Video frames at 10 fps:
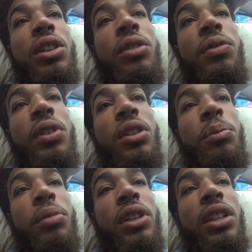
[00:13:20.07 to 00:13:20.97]
you feel
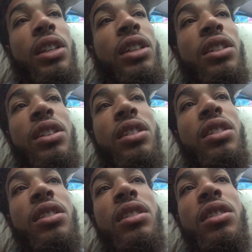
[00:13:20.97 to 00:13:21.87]
completely just
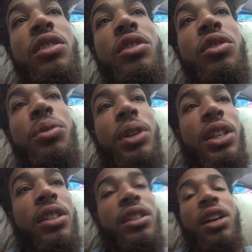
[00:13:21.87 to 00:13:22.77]

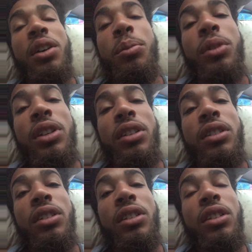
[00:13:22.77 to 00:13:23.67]
treated terribly.
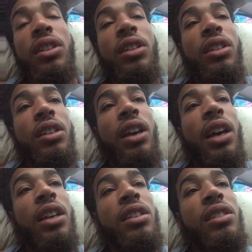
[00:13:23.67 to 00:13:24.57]

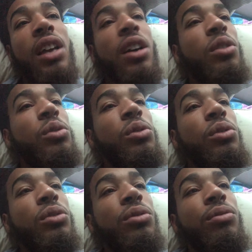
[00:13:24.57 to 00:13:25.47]
And it's not cool
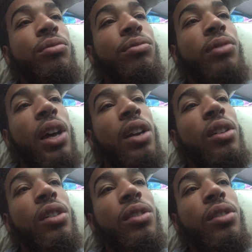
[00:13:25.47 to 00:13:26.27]
at all.